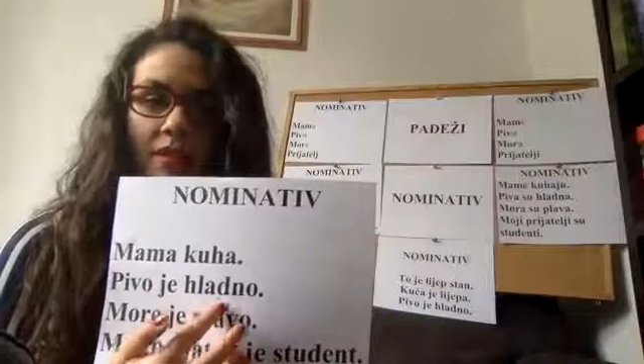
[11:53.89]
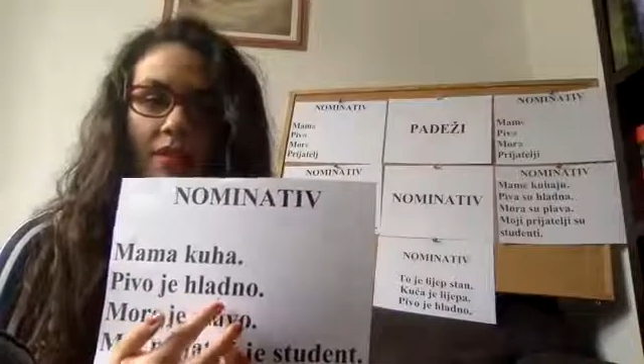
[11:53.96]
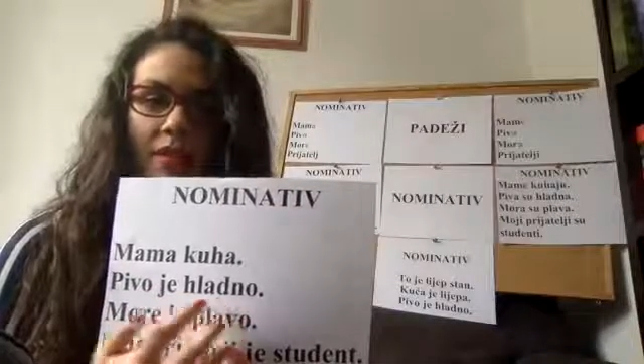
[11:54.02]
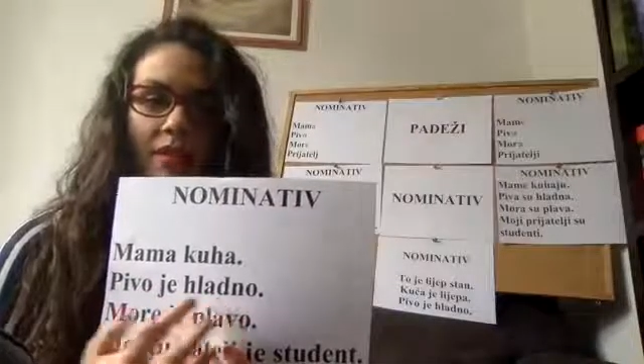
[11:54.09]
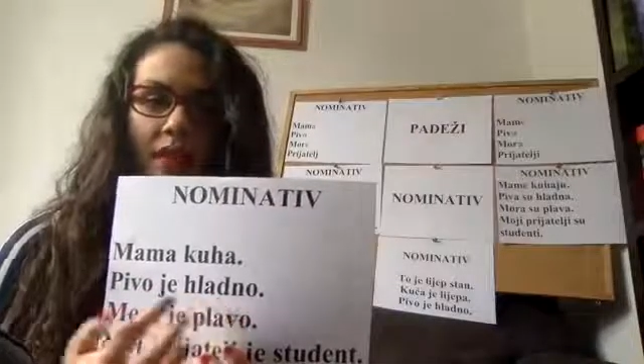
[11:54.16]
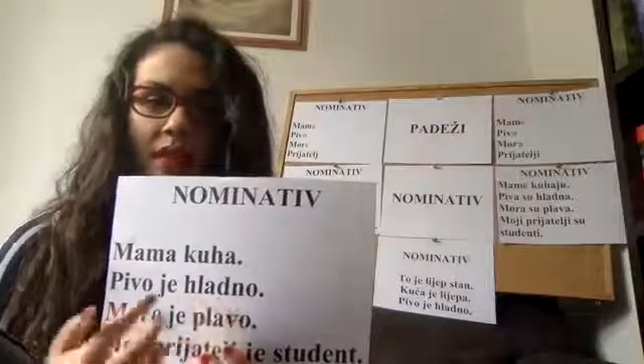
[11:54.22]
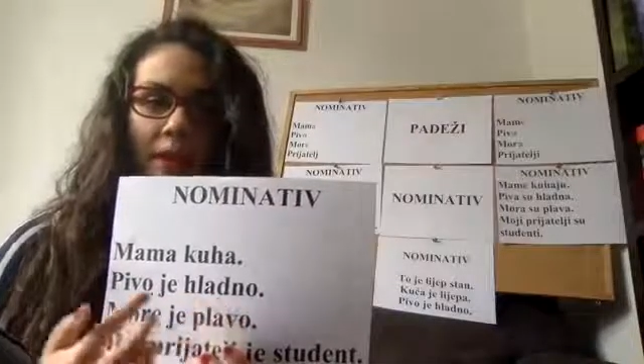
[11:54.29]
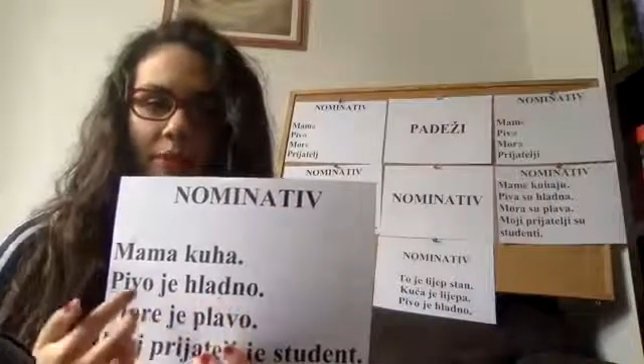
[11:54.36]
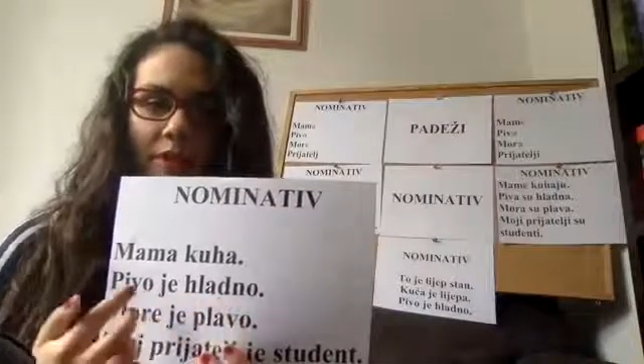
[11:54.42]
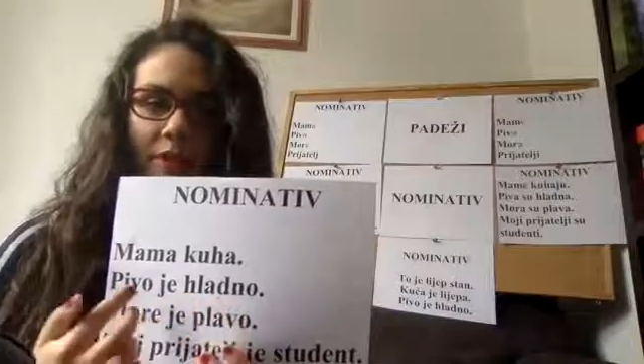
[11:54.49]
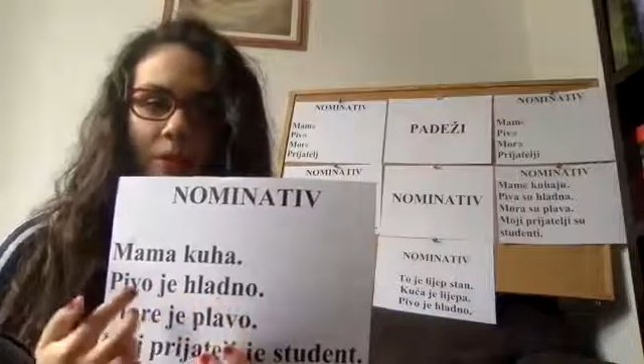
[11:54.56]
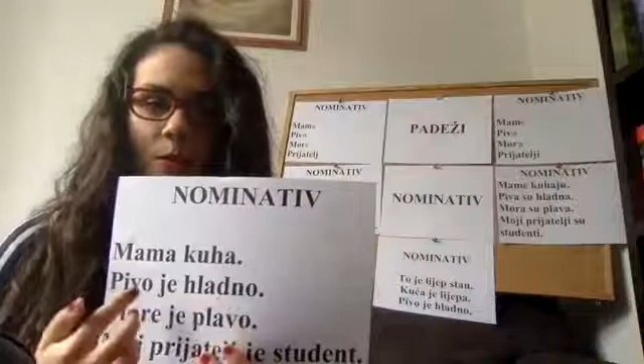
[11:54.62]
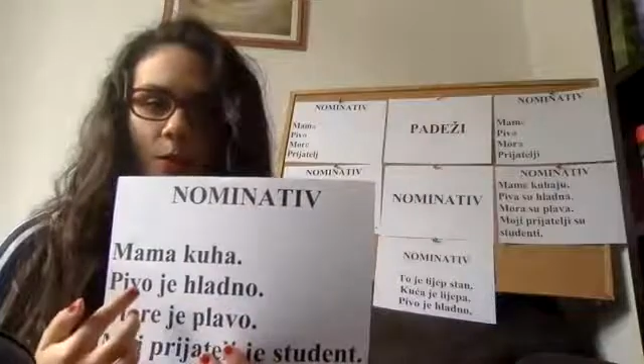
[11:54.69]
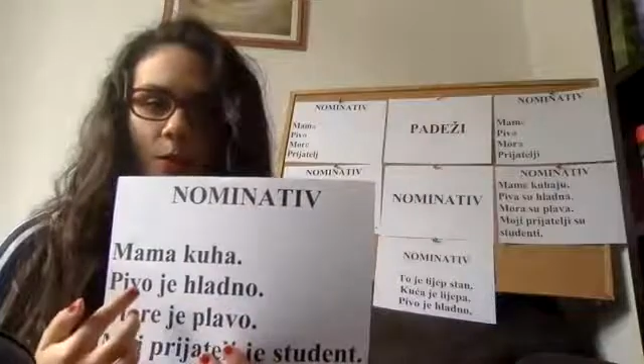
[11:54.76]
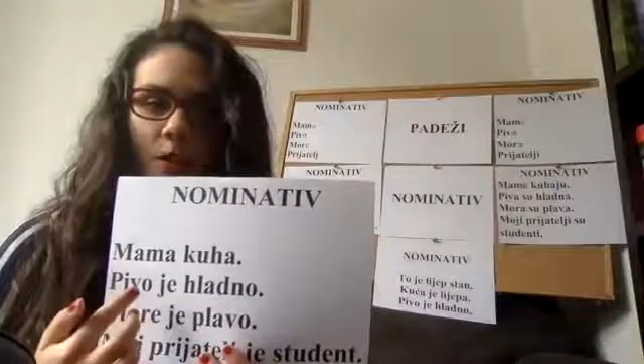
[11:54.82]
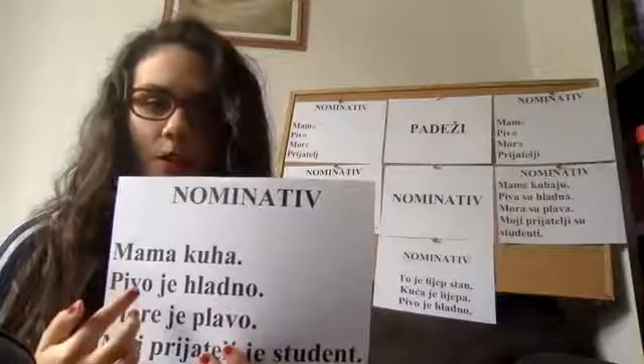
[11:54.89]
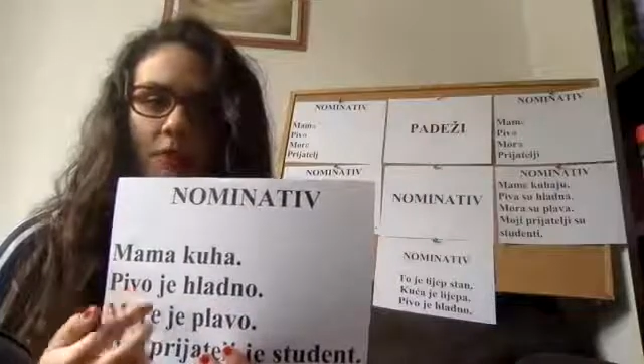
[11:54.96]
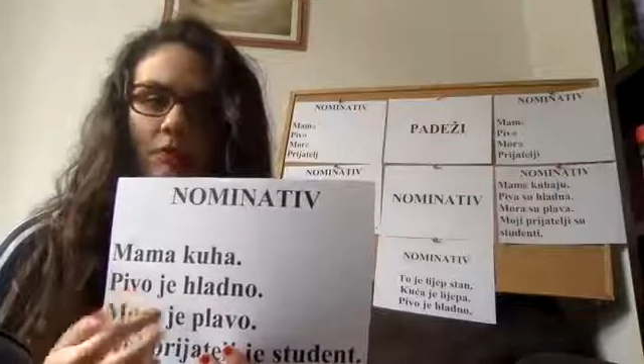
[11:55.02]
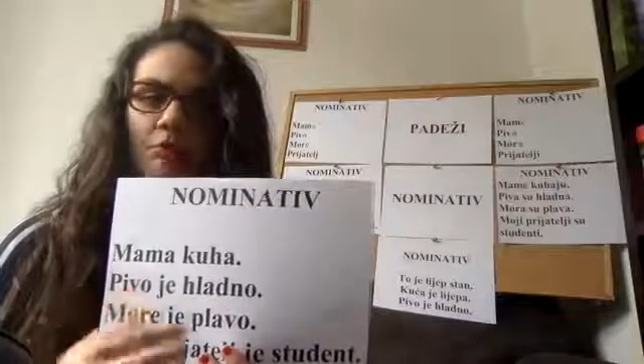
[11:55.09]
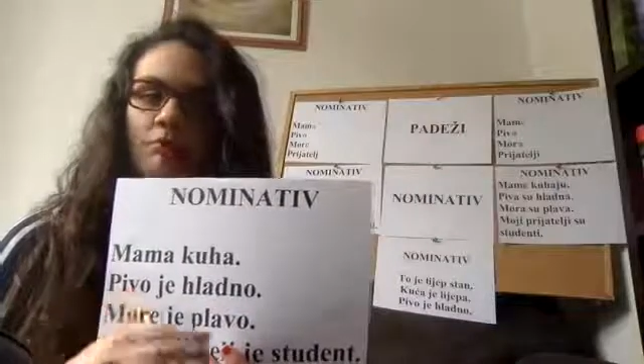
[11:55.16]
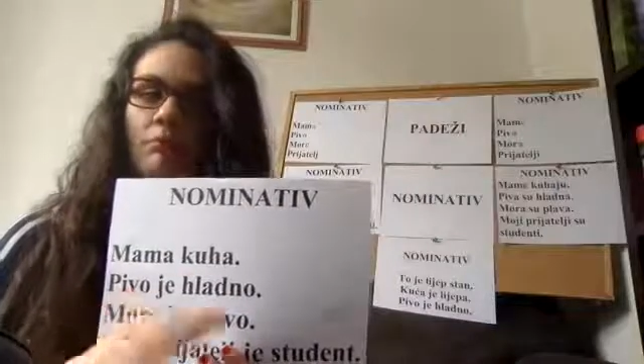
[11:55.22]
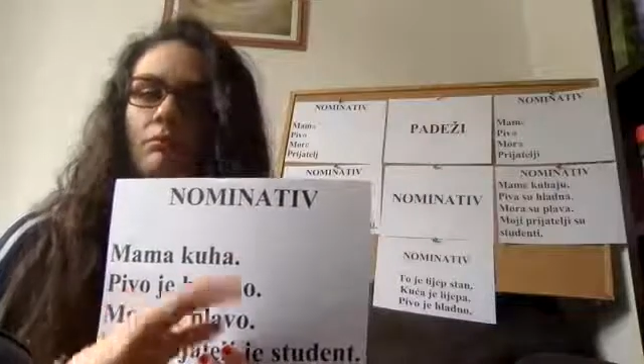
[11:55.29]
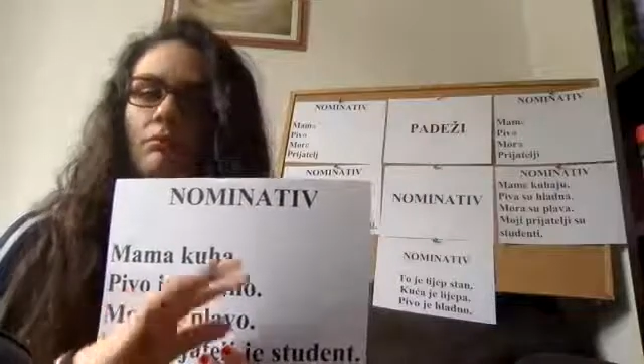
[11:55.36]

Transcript: describes this word